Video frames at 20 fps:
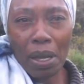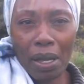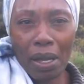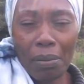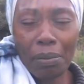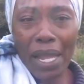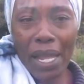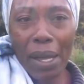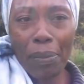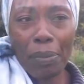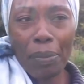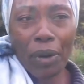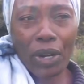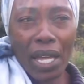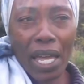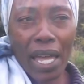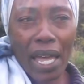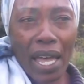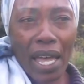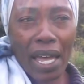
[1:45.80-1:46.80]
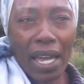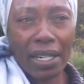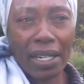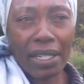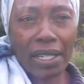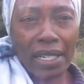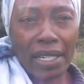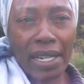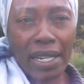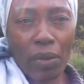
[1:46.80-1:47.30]
BlackBerry
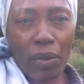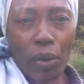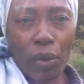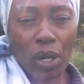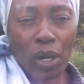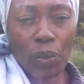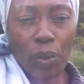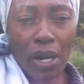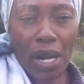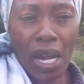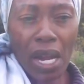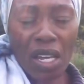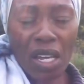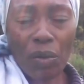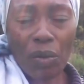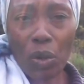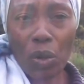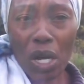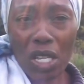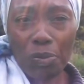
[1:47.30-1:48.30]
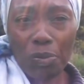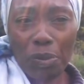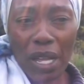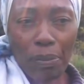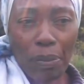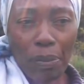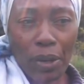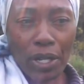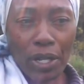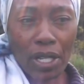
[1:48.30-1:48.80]
had a network where anyone who has
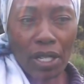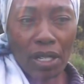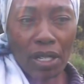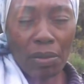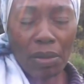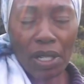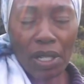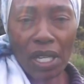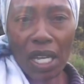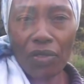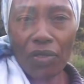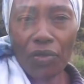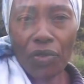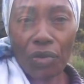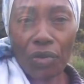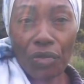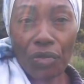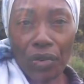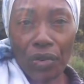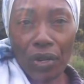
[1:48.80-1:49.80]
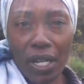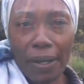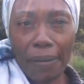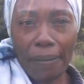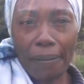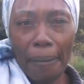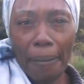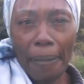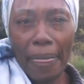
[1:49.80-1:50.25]
BlackBerry can communicate for free.